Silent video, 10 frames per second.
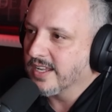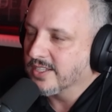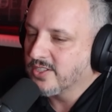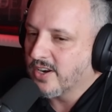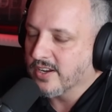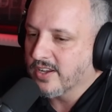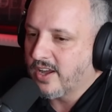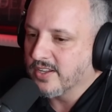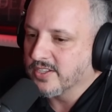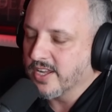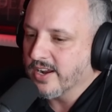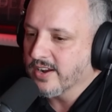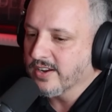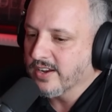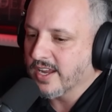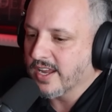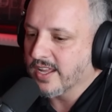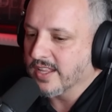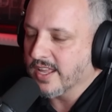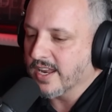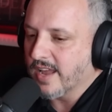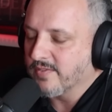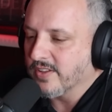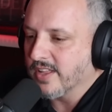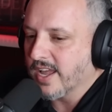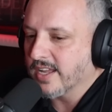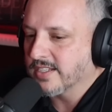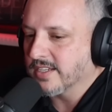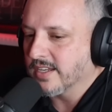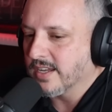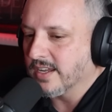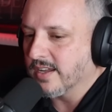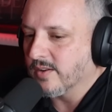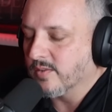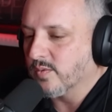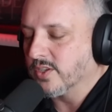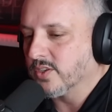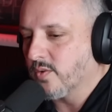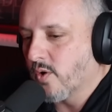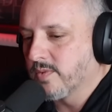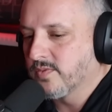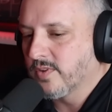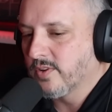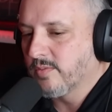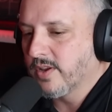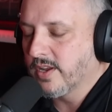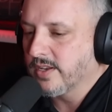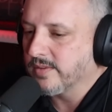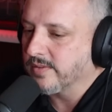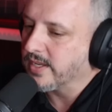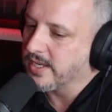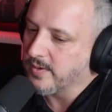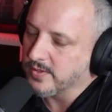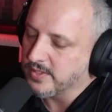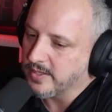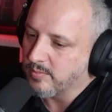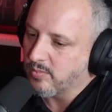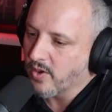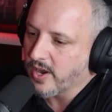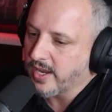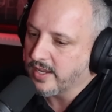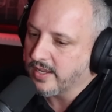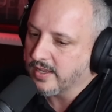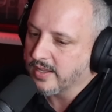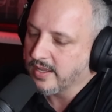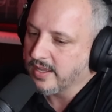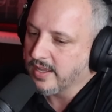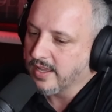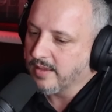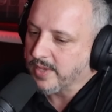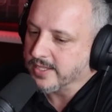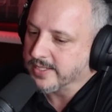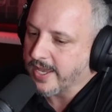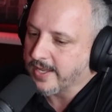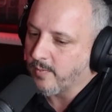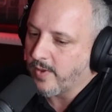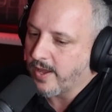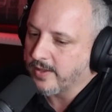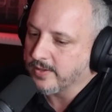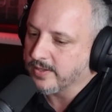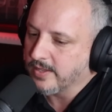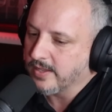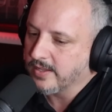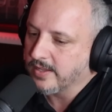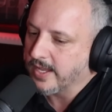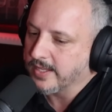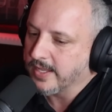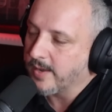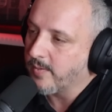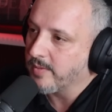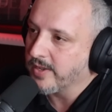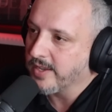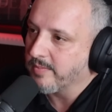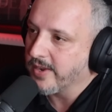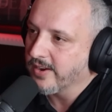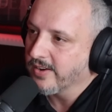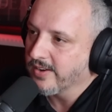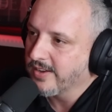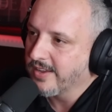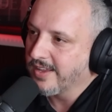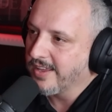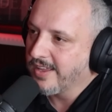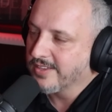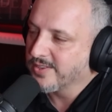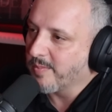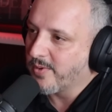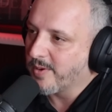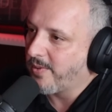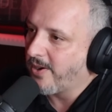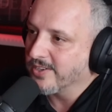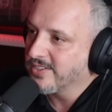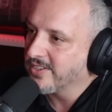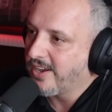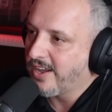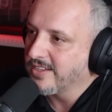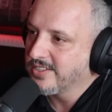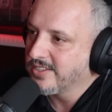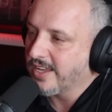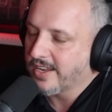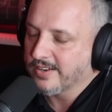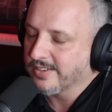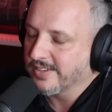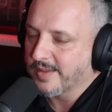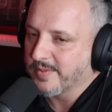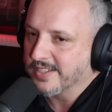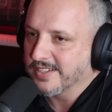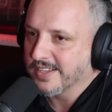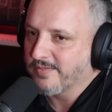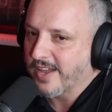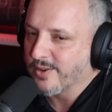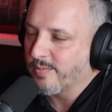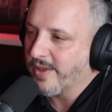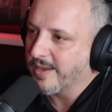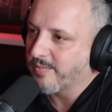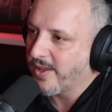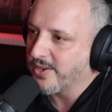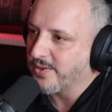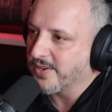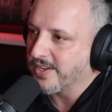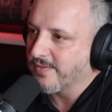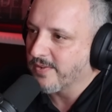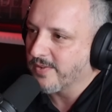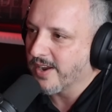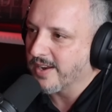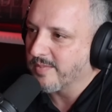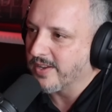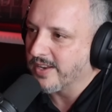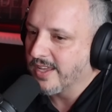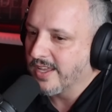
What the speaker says: I started college there, and then after that, went to Corpus for a little bit, and then there was a little break because I had a wild thing that I want to become mayor. So I put a pause to college. If I'd go back, I'd probably do it different, right? But